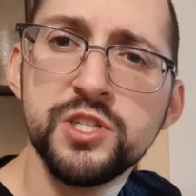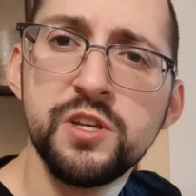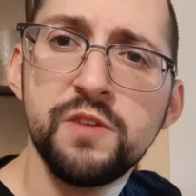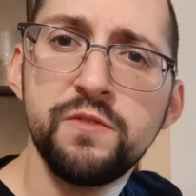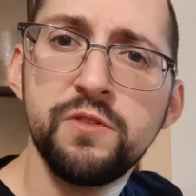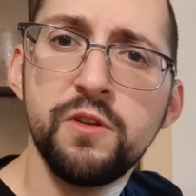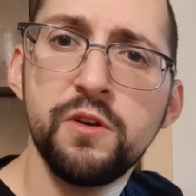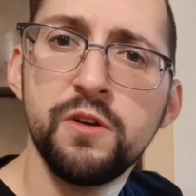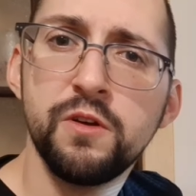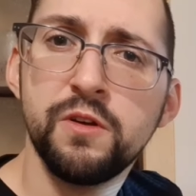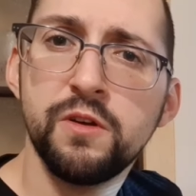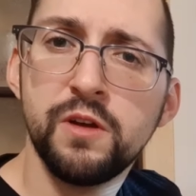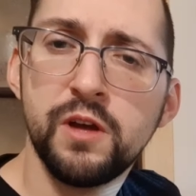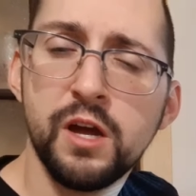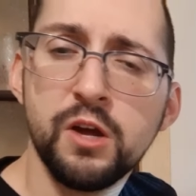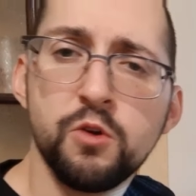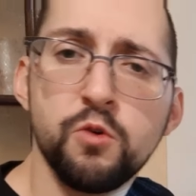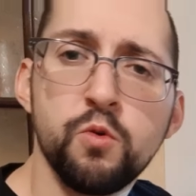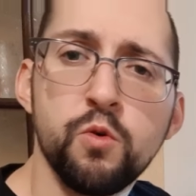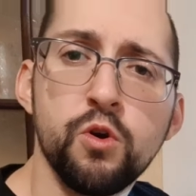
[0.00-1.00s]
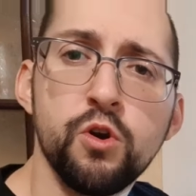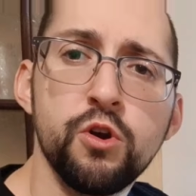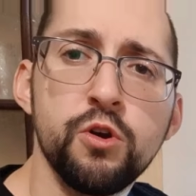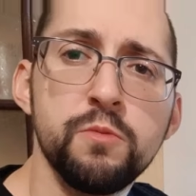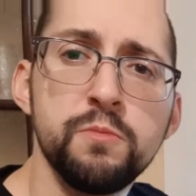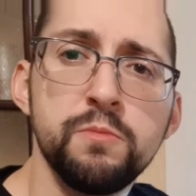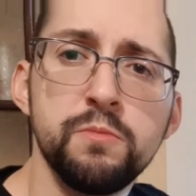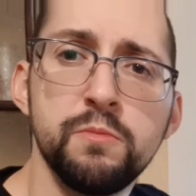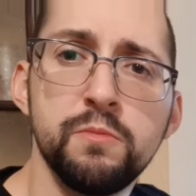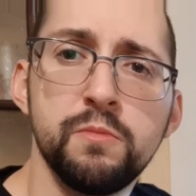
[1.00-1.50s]
of the
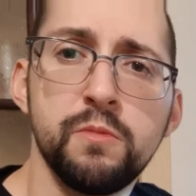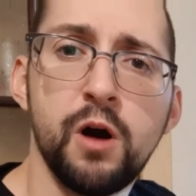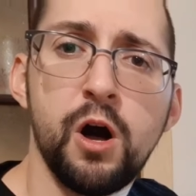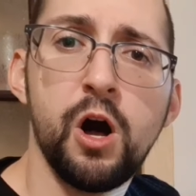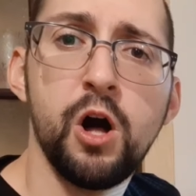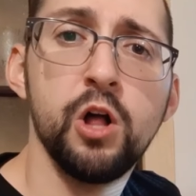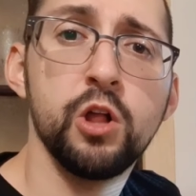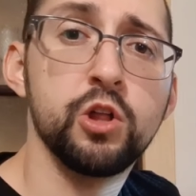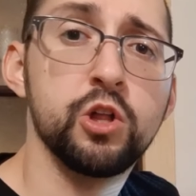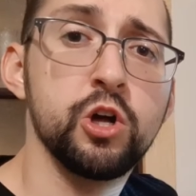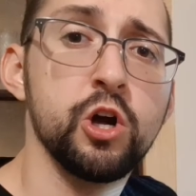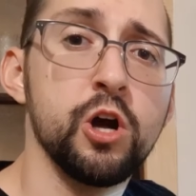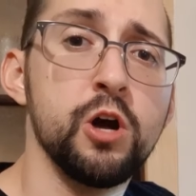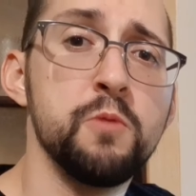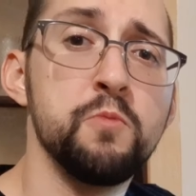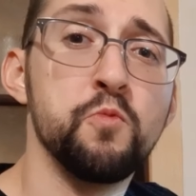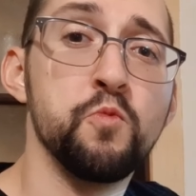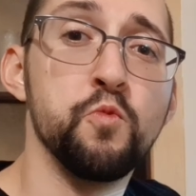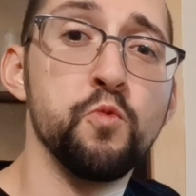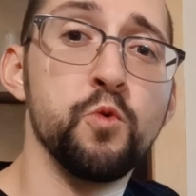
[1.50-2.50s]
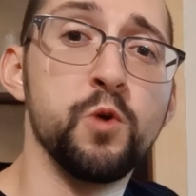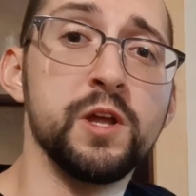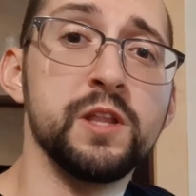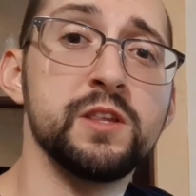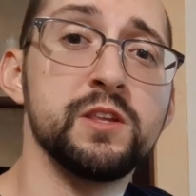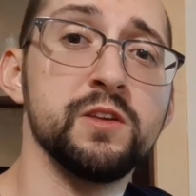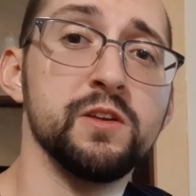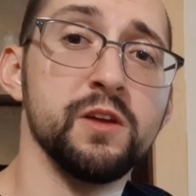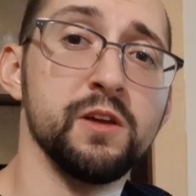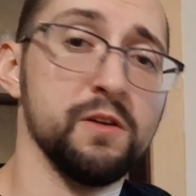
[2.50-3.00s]
aquarium all come
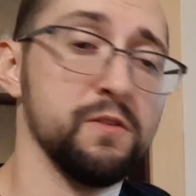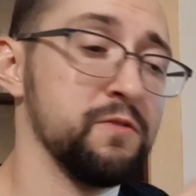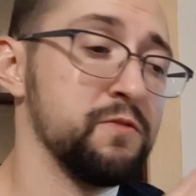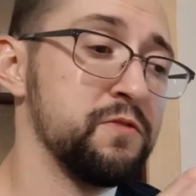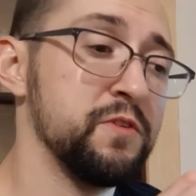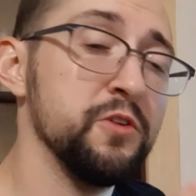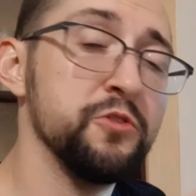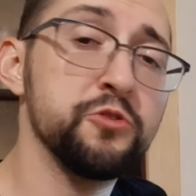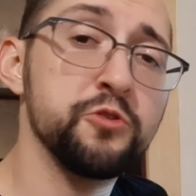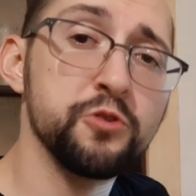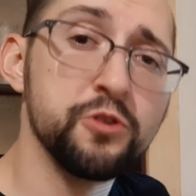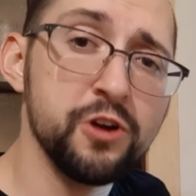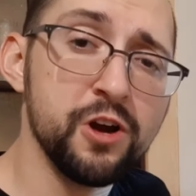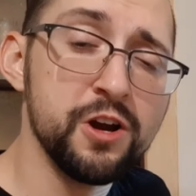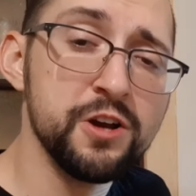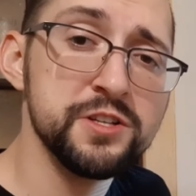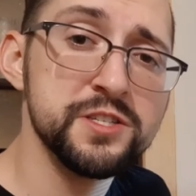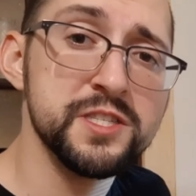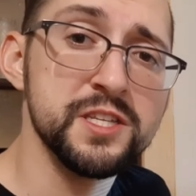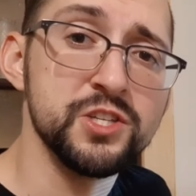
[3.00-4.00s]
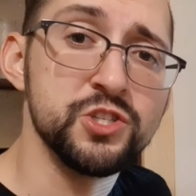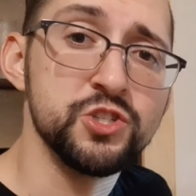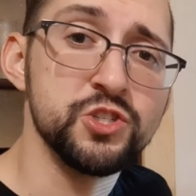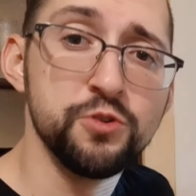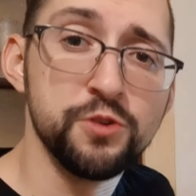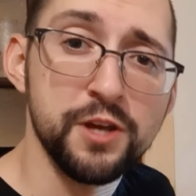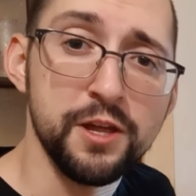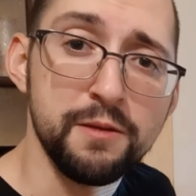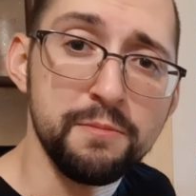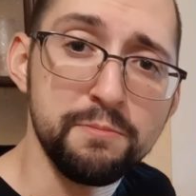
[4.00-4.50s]
with filter guards that you
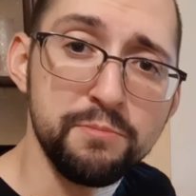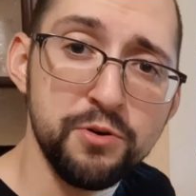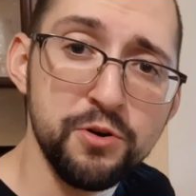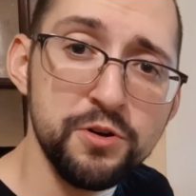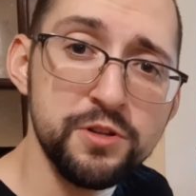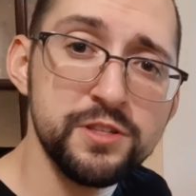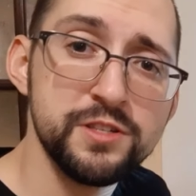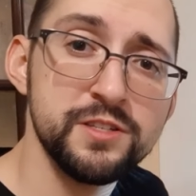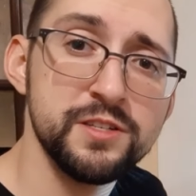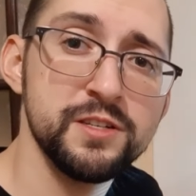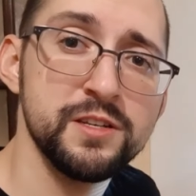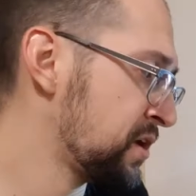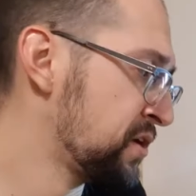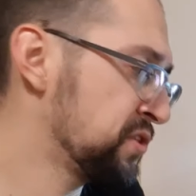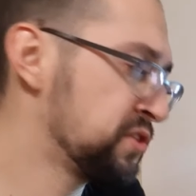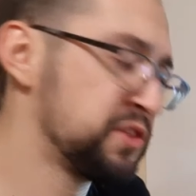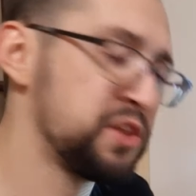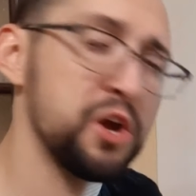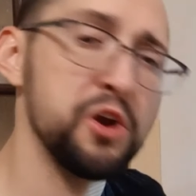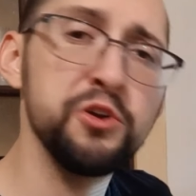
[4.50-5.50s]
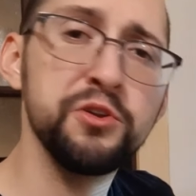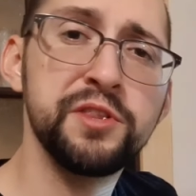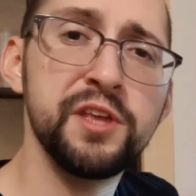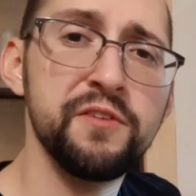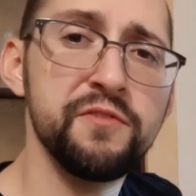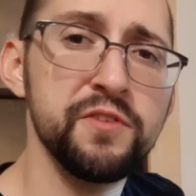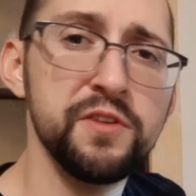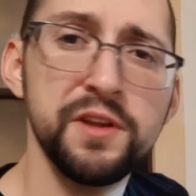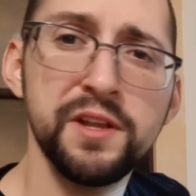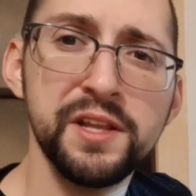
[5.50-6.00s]
can put. They are
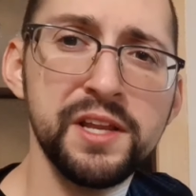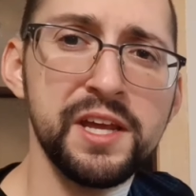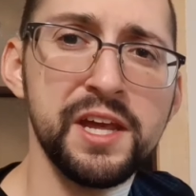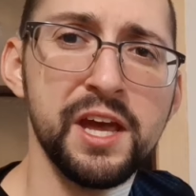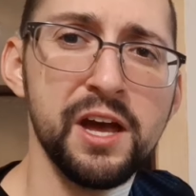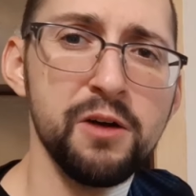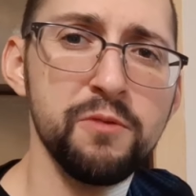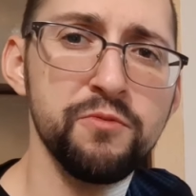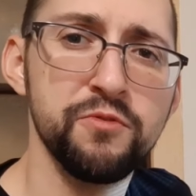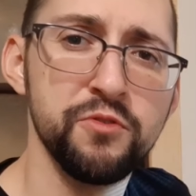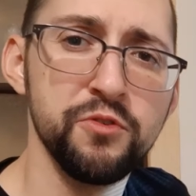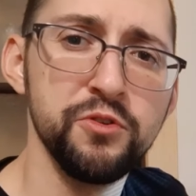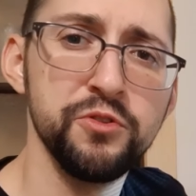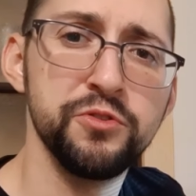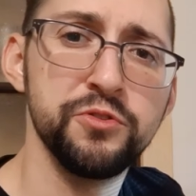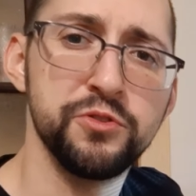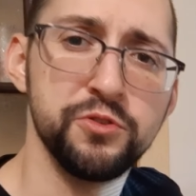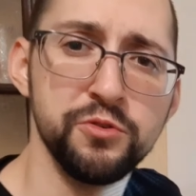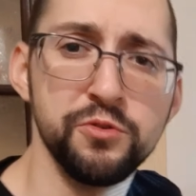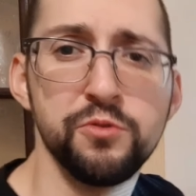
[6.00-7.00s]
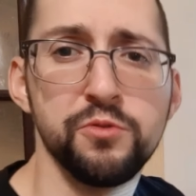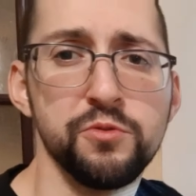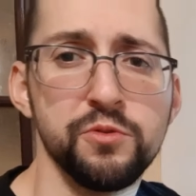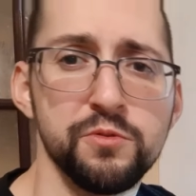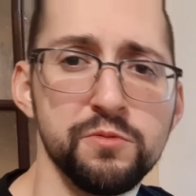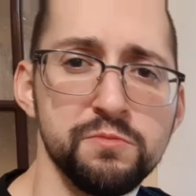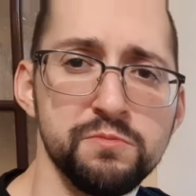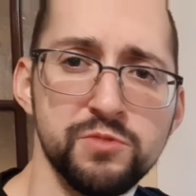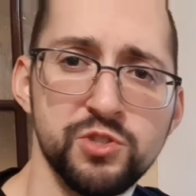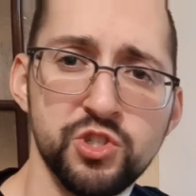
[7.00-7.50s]
definitely helpful to
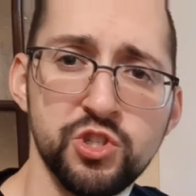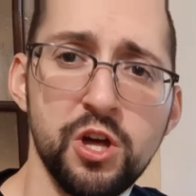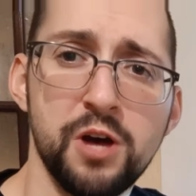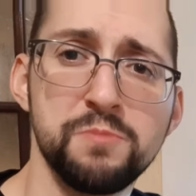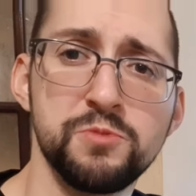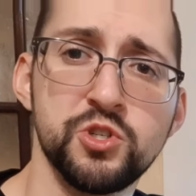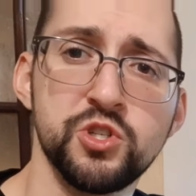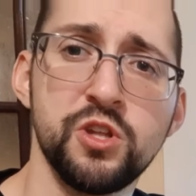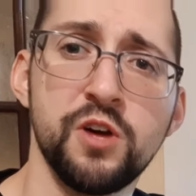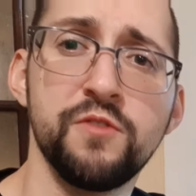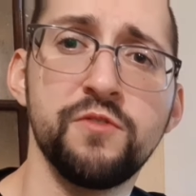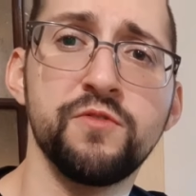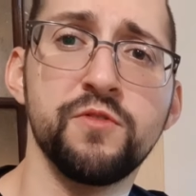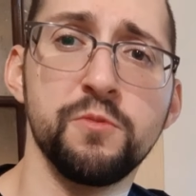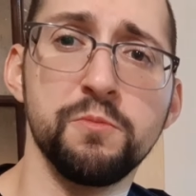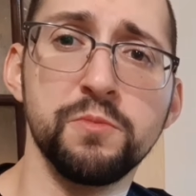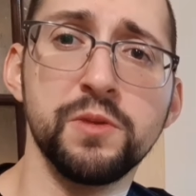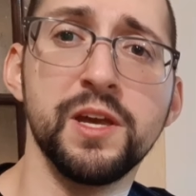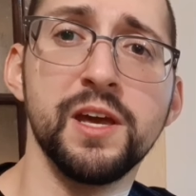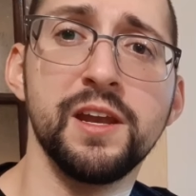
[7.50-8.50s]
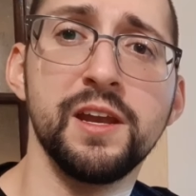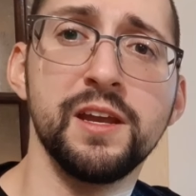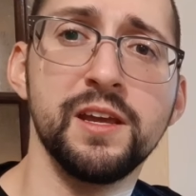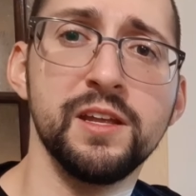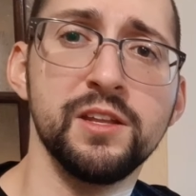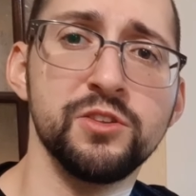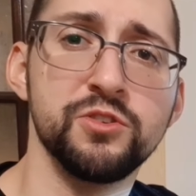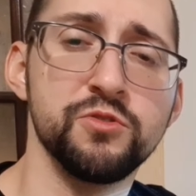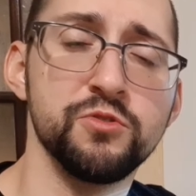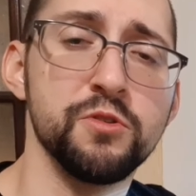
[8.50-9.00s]
stop stuff from getting
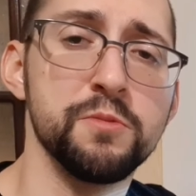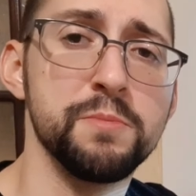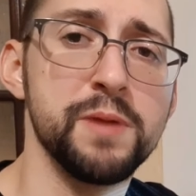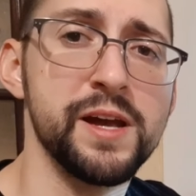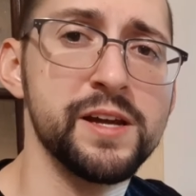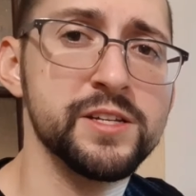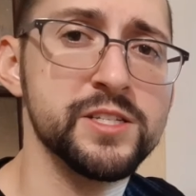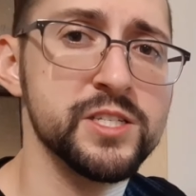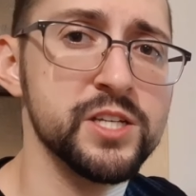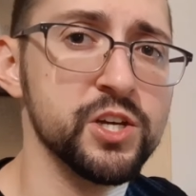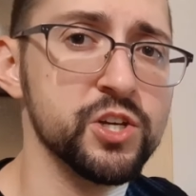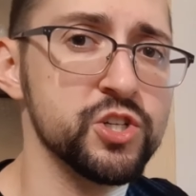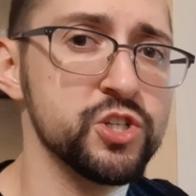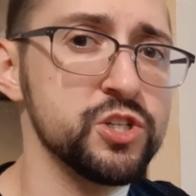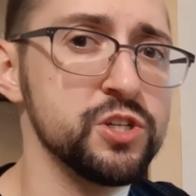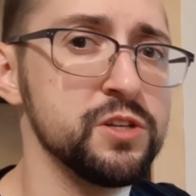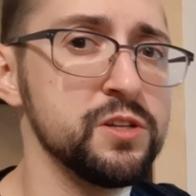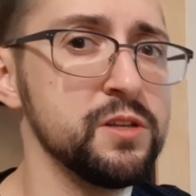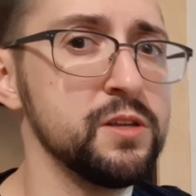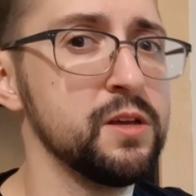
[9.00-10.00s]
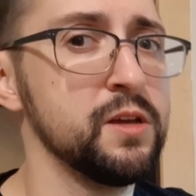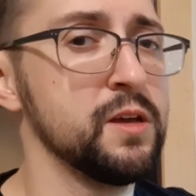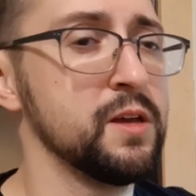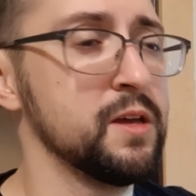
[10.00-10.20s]
into the back section.